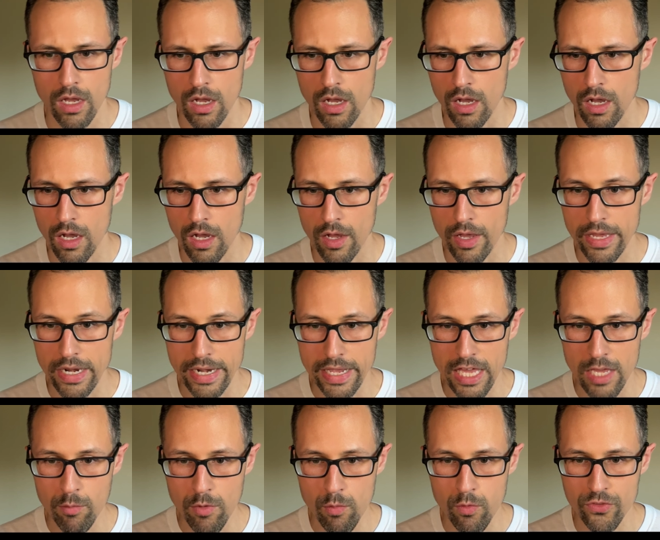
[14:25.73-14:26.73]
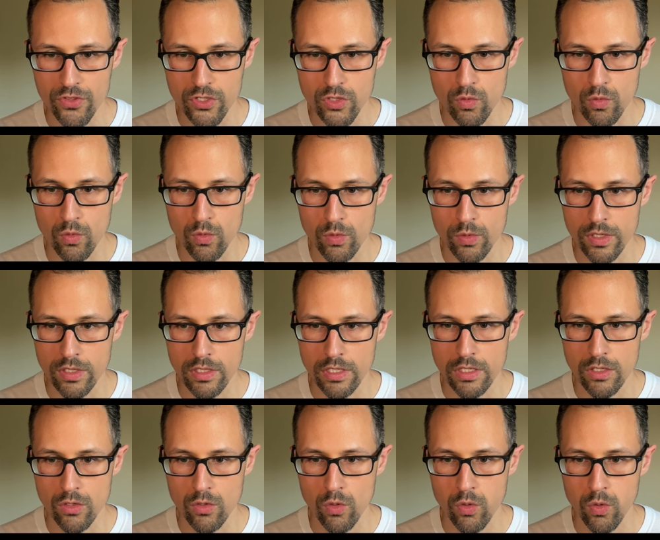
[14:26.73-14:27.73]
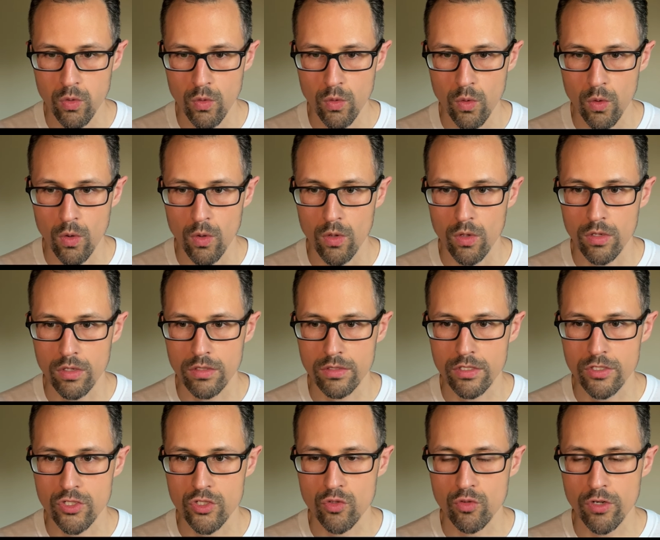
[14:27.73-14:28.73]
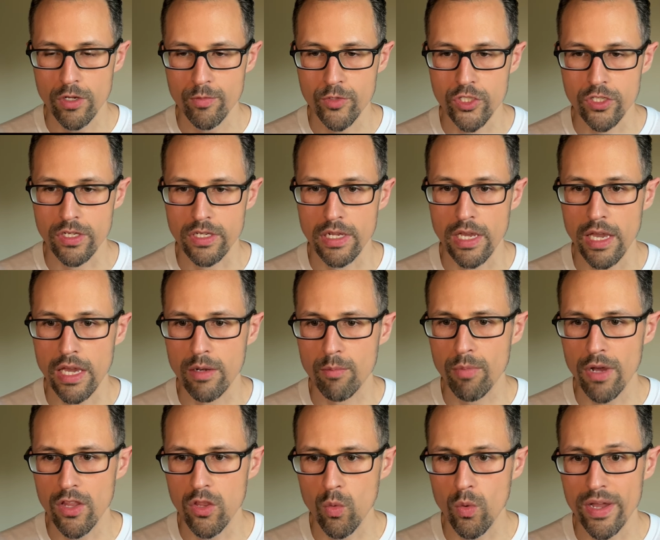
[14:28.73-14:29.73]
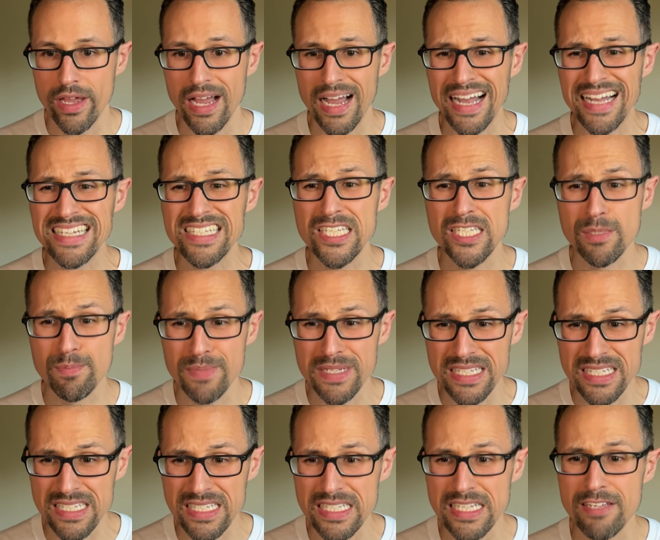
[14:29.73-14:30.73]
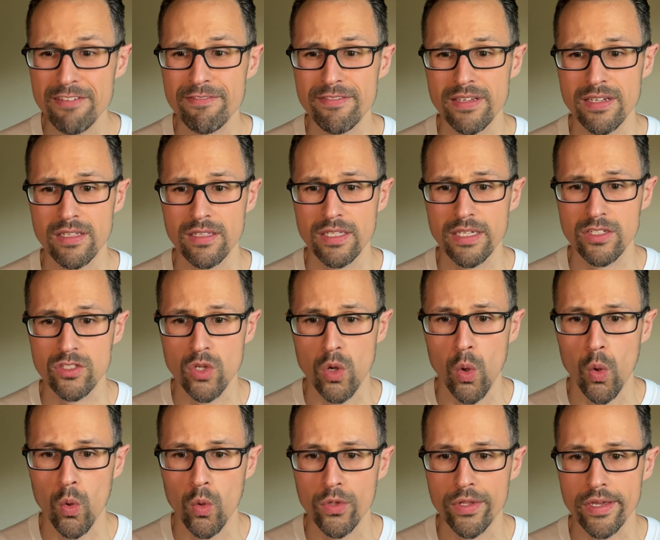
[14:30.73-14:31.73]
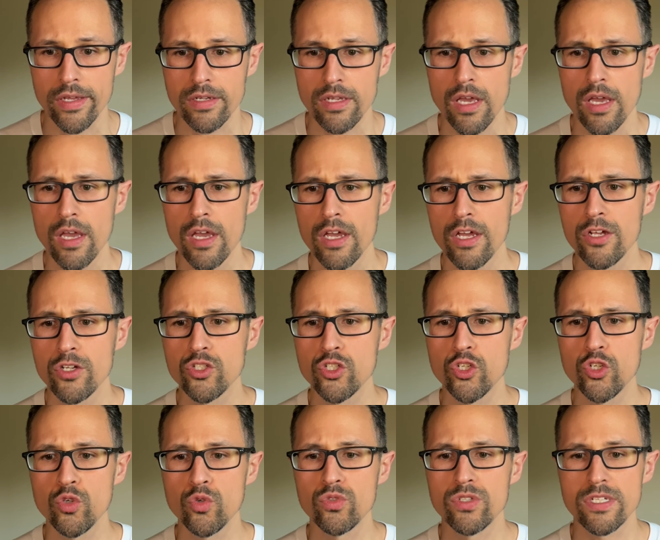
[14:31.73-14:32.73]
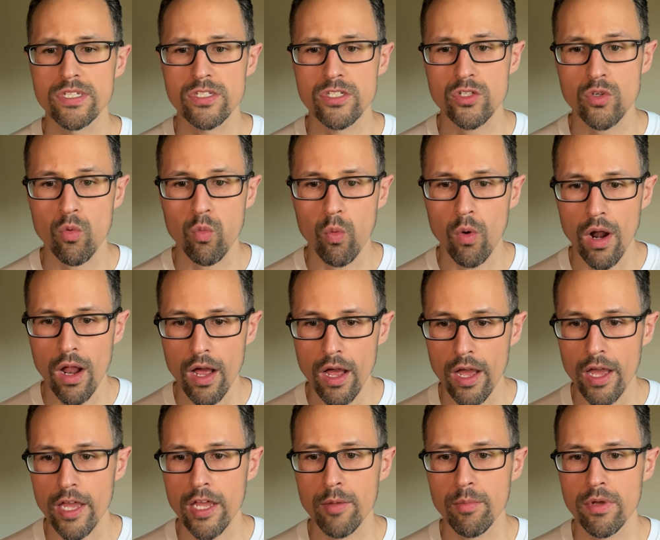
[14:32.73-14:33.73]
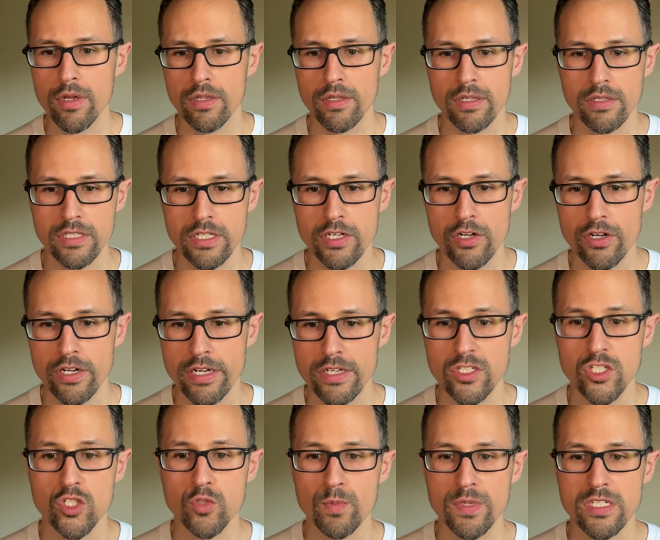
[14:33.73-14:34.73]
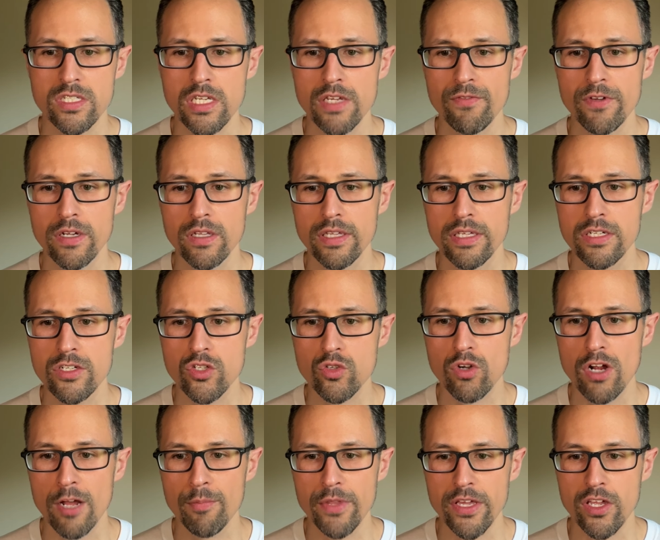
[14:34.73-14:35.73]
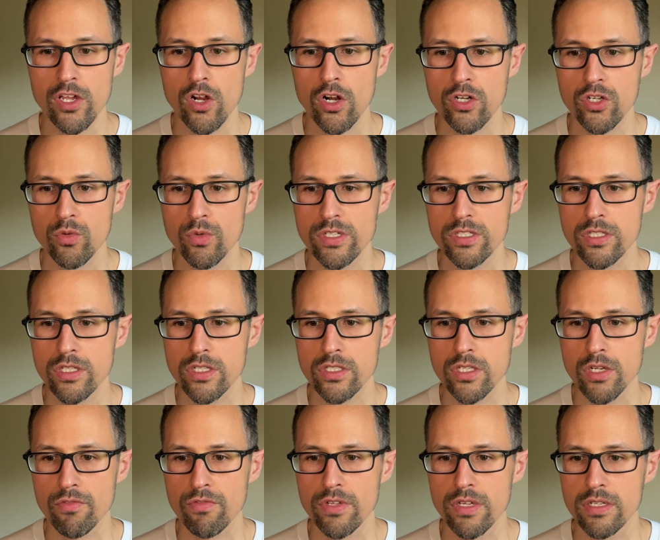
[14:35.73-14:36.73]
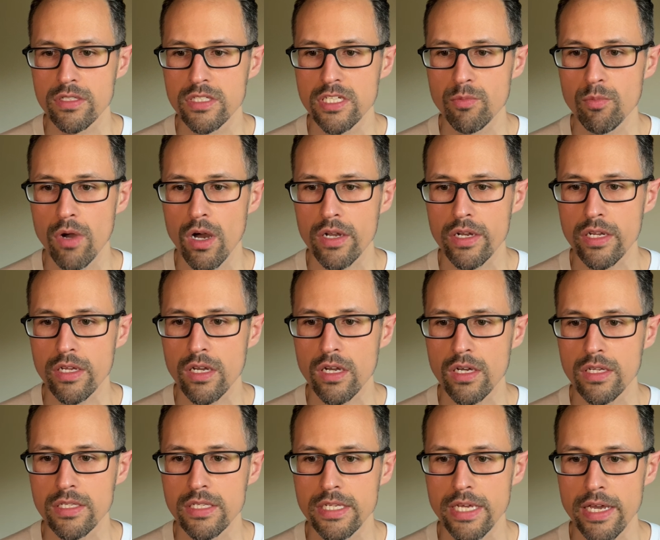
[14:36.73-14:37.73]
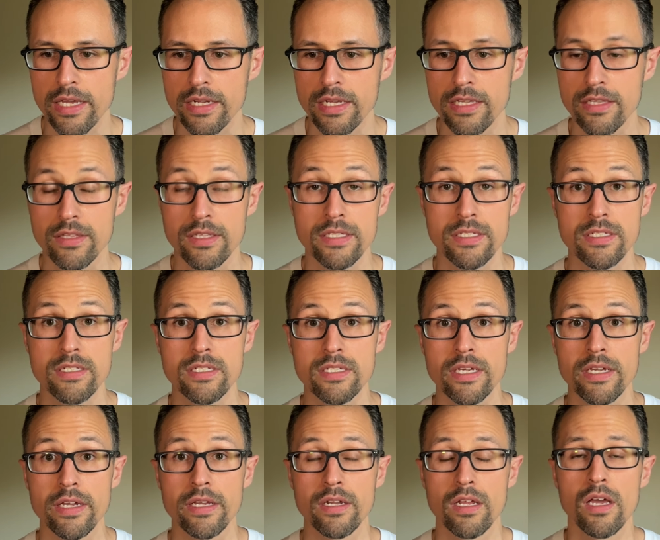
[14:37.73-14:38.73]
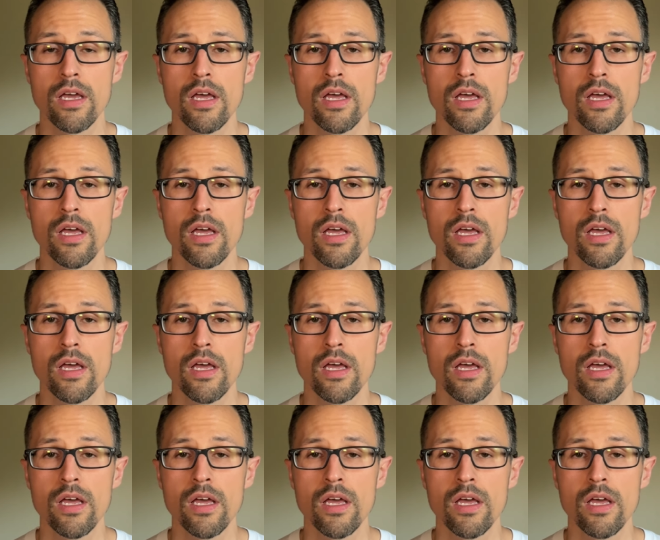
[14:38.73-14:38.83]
And it came up with this really cool description. And by the way, I specifically told it to describe, see here it is, specifically describe the characteristics of the demonic undead in this scene.